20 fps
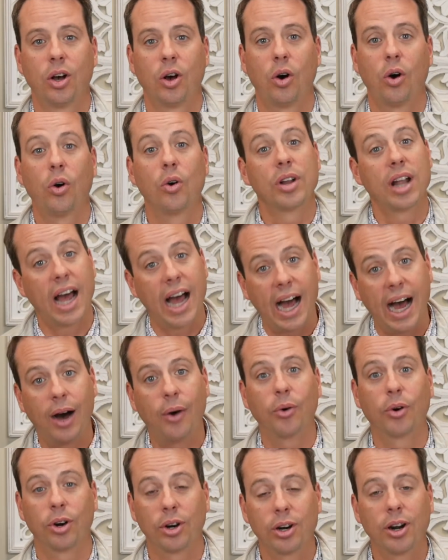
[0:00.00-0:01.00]
on
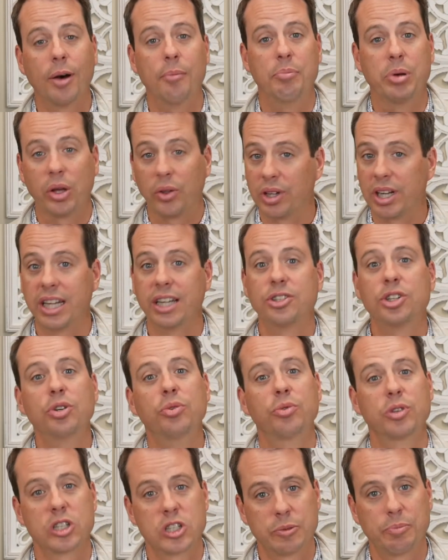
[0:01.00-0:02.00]
our ability to
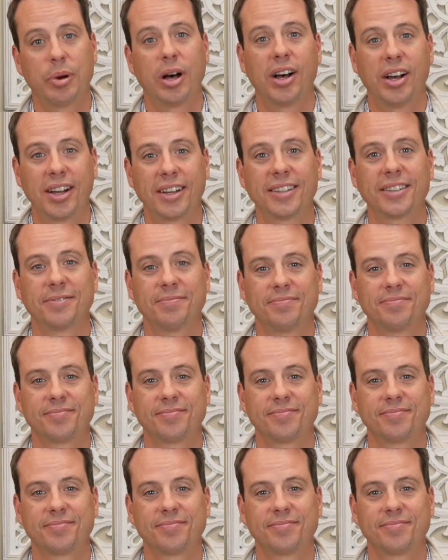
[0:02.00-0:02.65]
respond.